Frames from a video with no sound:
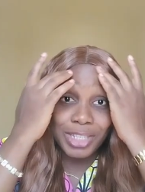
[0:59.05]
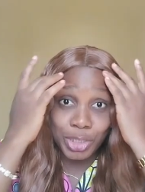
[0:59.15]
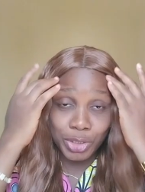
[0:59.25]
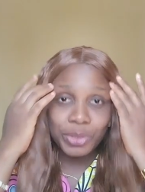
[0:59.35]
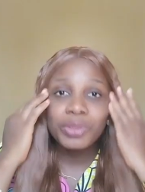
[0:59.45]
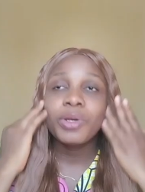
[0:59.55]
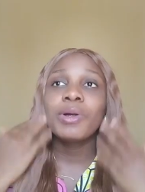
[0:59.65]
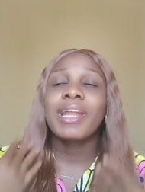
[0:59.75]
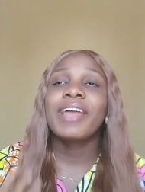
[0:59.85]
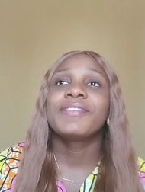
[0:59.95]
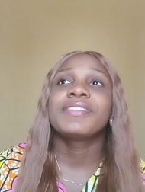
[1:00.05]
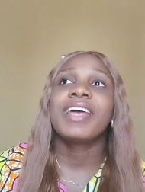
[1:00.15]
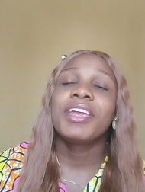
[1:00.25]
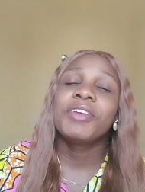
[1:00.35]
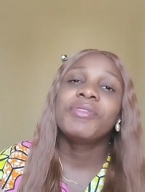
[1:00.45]
attitude or
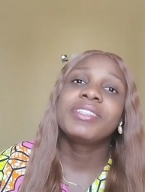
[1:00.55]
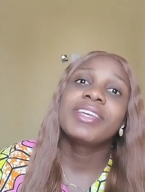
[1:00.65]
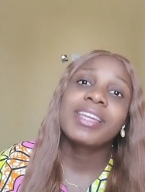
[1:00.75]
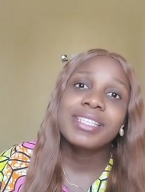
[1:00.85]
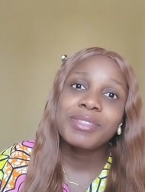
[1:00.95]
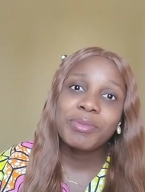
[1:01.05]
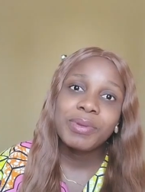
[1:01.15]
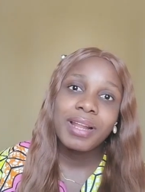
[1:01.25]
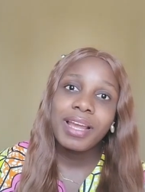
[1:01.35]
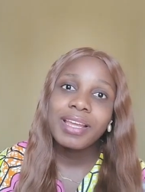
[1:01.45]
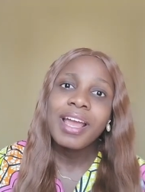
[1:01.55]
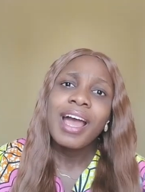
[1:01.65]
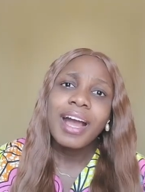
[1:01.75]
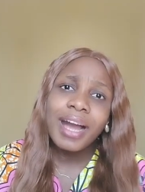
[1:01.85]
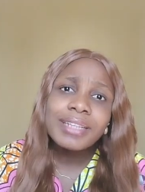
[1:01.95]
lifestyle irritates We be like,
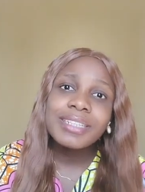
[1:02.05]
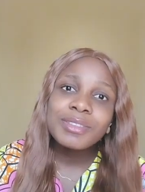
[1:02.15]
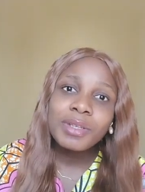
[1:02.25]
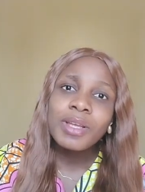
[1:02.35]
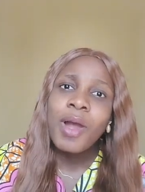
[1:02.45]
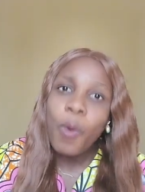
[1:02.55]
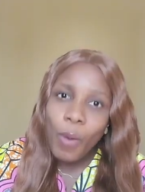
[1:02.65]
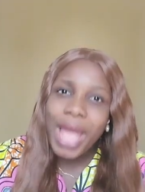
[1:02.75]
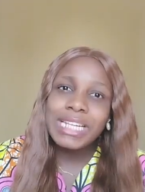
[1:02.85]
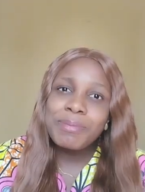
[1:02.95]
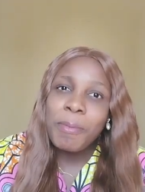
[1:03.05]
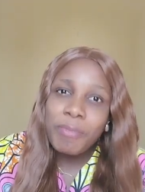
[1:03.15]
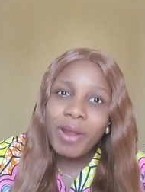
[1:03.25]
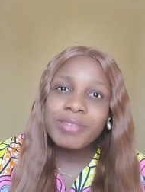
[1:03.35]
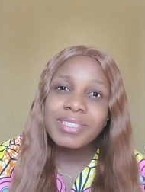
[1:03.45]
can't they just, why are
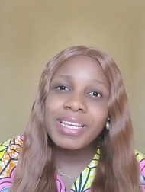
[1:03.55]
people proud